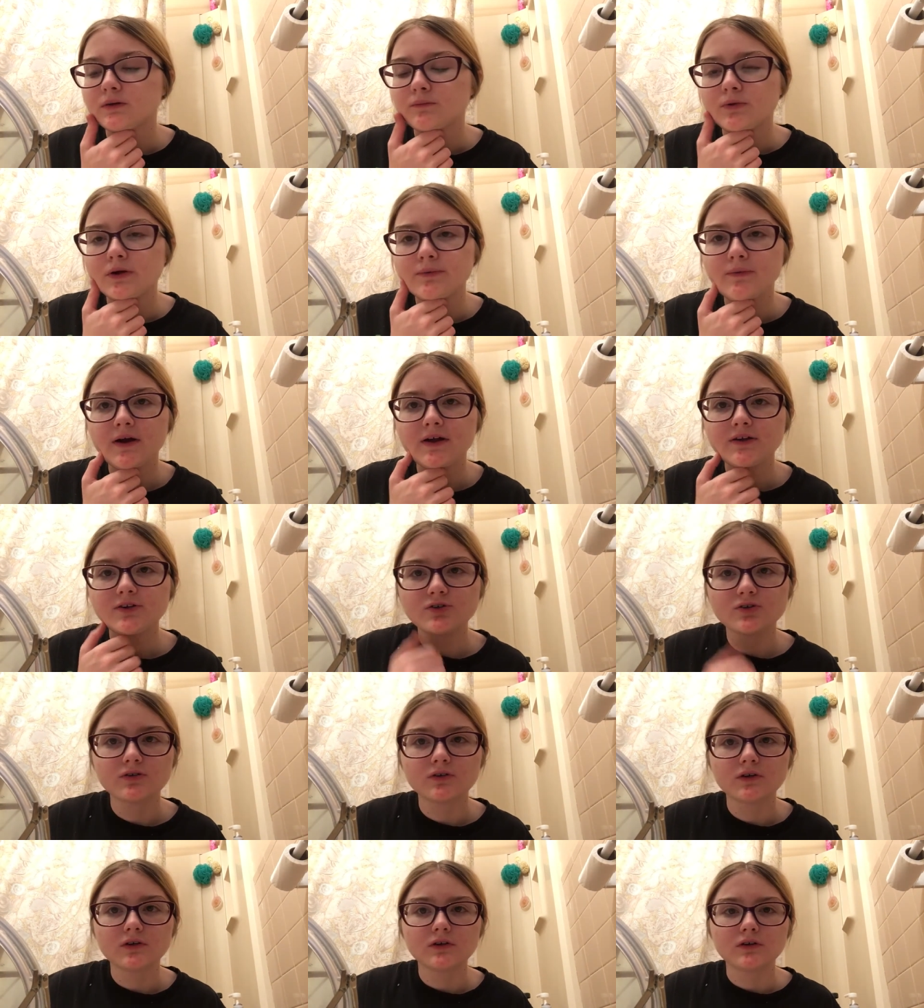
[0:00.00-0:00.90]
Pretty
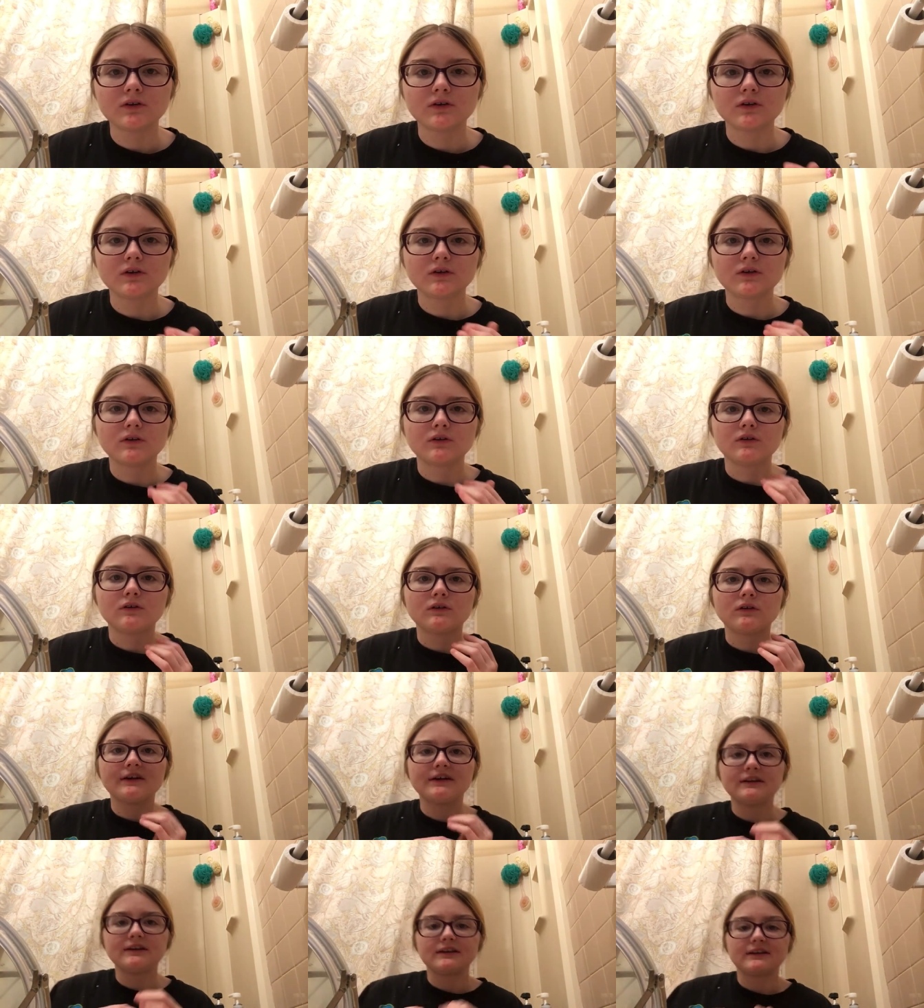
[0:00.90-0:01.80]
much,
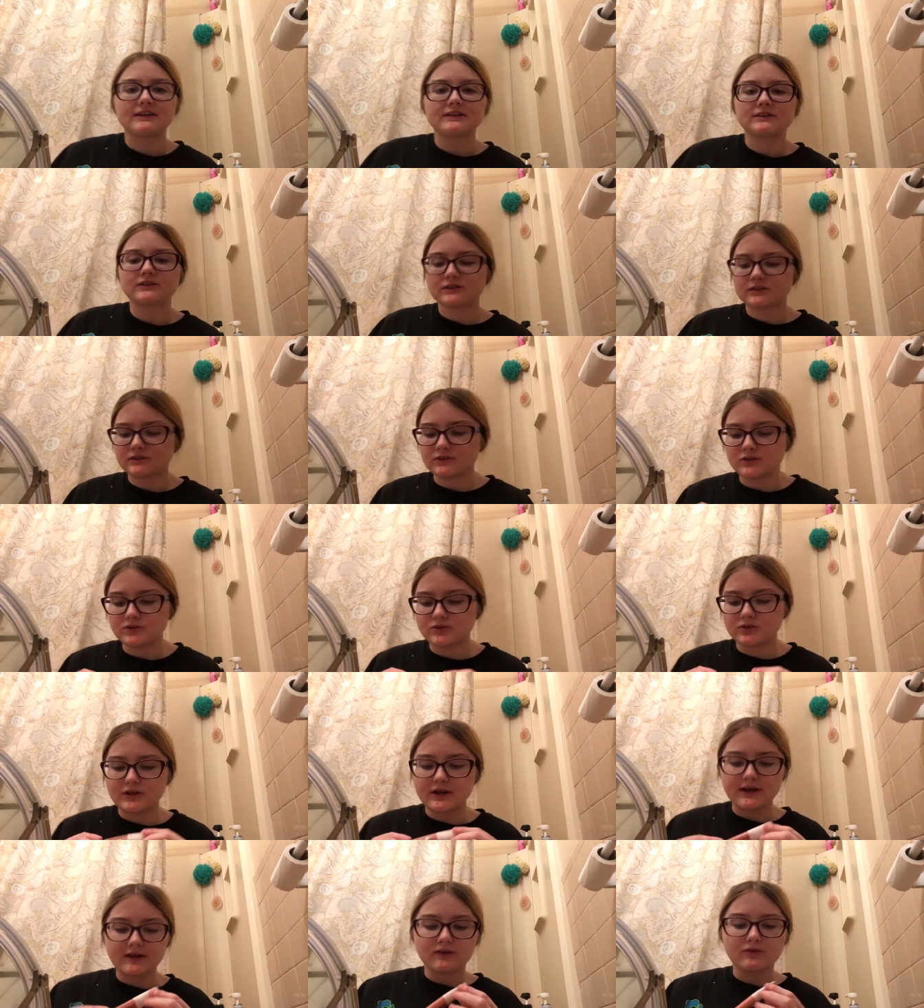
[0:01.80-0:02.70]
it is, you
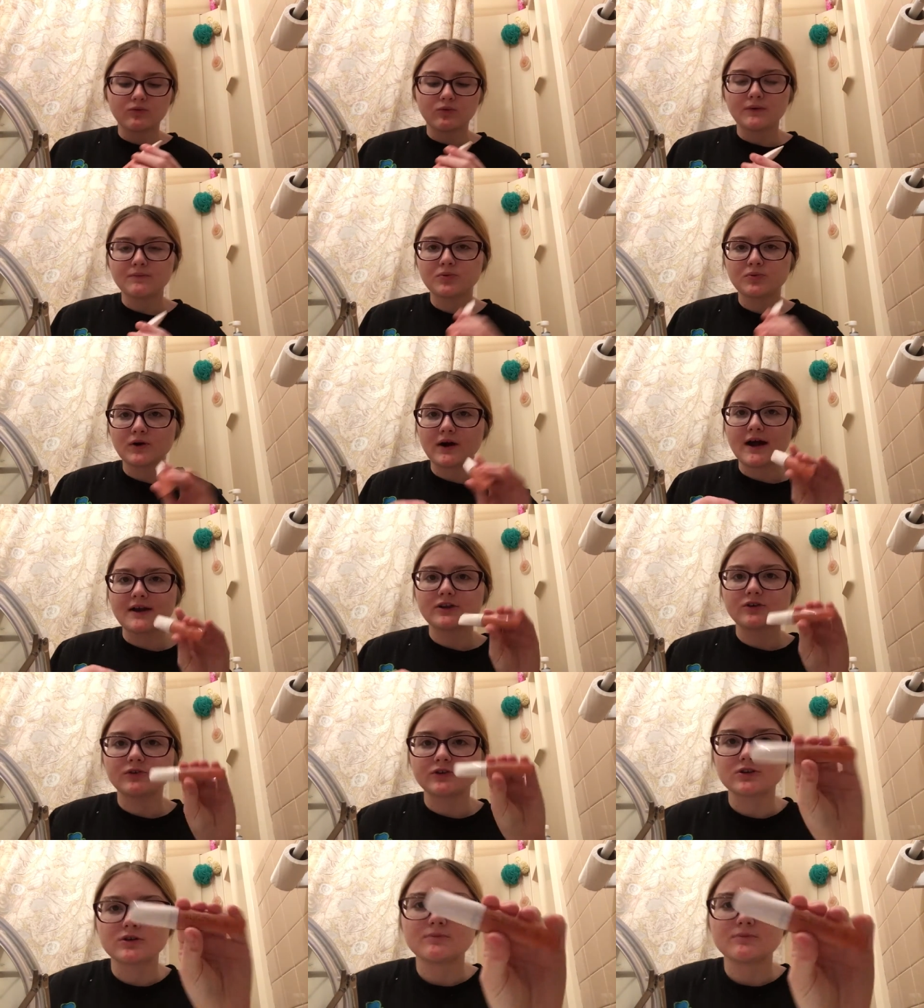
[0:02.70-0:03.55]
take one product, which